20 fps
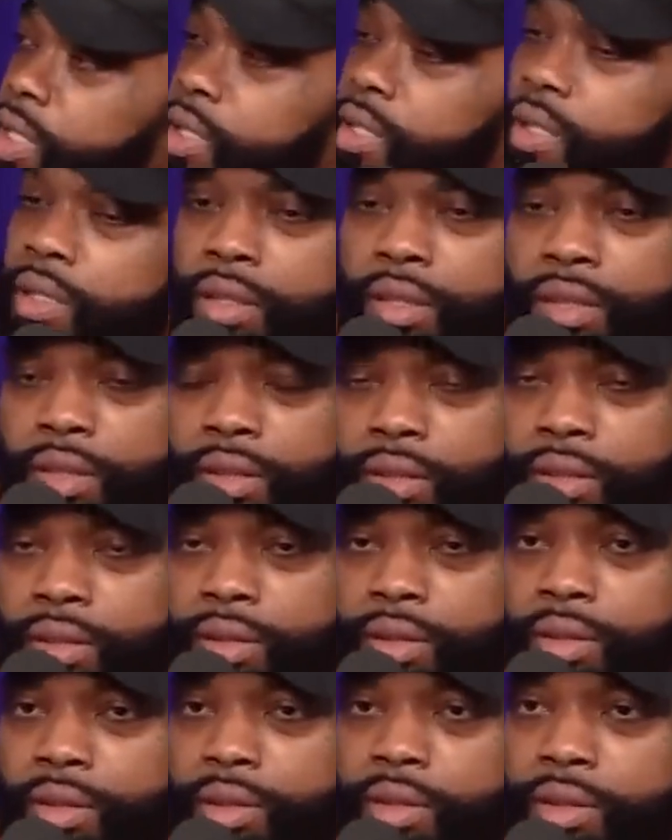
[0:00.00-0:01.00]
and
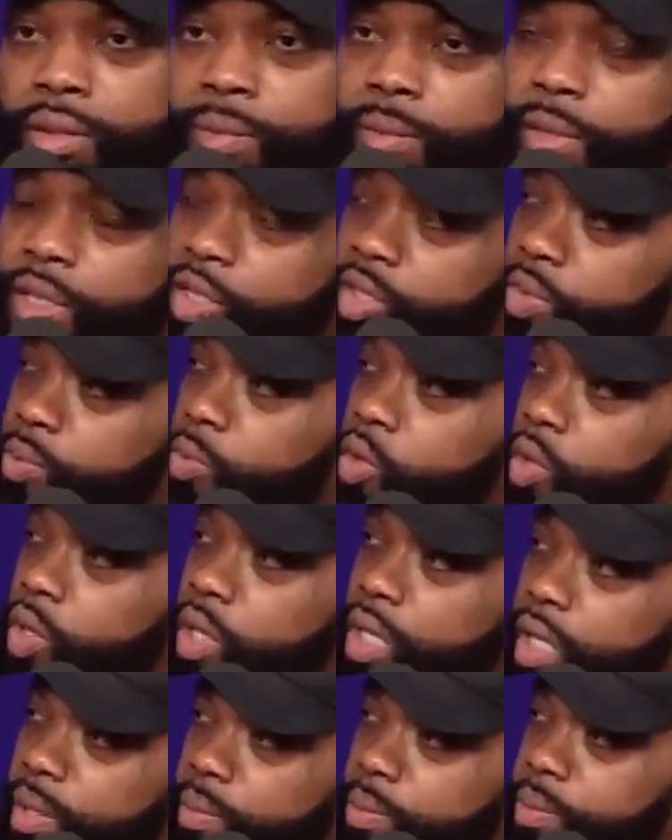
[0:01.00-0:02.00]
I
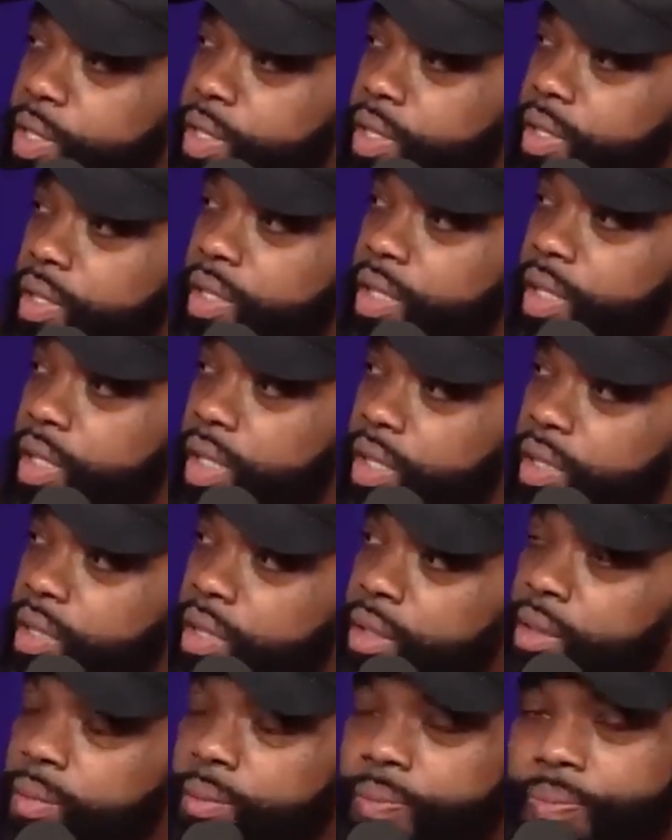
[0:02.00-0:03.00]
smoke and be a thing. And